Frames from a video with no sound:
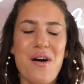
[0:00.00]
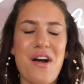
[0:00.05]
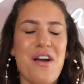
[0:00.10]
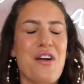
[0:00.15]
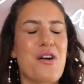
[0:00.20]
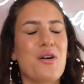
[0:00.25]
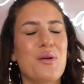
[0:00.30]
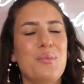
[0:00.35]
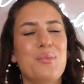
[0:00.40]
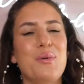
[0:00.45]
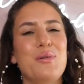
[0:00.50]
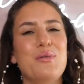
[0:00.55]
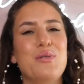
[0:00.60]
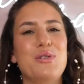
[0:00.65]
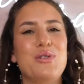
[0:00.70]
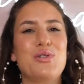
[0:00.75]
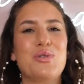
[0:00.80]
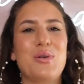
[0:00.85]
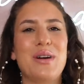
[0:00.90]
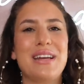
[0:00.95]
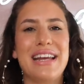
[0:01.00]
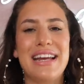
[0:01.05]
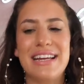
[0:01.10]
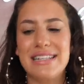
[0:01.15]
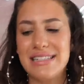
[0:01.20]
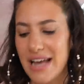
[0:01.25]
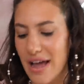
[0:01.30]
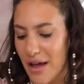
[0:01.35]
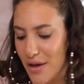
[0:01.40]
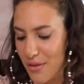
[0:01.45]
I hope you enjoyed
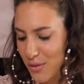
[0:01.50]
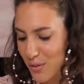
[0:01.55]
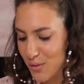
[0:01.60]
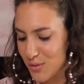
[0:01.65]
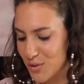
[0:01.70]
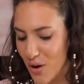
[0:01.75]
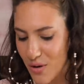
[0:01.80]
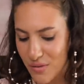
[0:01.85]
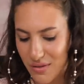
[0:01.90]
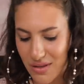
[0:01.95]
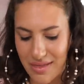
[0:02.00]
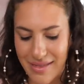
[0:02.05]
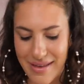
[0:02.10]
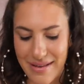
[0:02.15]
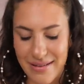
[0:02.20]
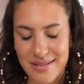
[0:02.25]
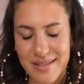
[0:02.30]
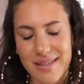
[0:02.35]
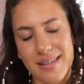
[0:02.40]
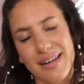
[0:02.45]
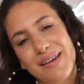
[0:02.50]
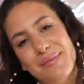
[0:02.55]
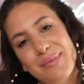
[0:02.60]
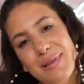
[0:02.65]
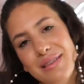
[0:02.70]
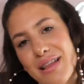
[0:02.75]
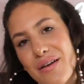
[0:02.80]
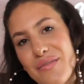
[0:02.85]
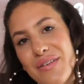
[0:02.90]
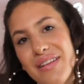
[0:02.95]
it. Those are all the things that I've
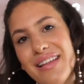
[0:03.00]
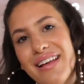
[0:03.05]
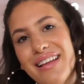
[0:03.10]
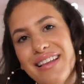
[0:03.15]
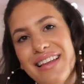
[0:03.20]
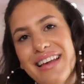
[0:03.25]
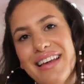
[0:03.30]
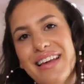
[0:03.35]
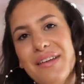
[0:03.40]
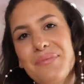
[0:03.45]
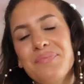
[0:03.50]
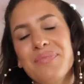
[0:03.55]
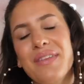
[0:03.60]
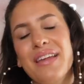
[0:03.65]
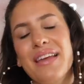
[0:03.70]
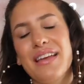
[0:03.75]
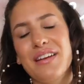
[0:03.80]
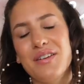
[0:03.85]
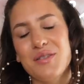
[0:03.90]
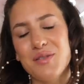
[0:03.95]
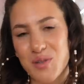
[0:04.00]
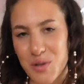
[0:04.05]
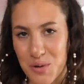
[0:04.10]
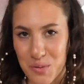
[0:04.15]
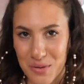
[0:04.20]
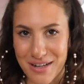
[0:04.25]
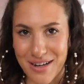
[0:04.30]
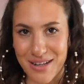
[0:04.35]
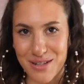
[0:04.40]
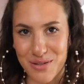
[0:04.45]
been loving lately. I'll see you
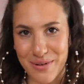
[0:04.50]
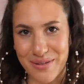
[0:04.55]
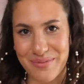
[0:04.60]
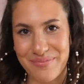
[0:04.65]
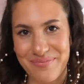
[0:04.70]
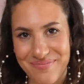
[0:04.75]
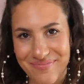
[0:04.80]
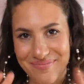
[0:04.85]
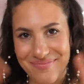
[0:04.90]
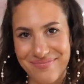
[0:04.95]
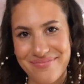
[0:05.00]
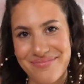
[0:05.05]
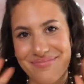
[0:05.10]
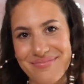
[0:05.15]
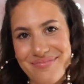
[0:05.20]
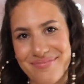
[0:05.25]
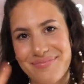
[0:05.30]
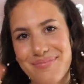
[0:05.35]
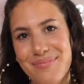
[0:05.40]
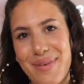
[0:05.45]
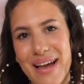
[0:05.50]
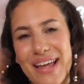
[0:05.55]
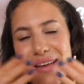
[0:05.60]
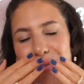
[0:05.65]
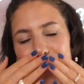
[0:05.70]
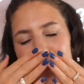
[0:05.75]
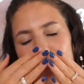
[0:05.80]
in the next one. Bye.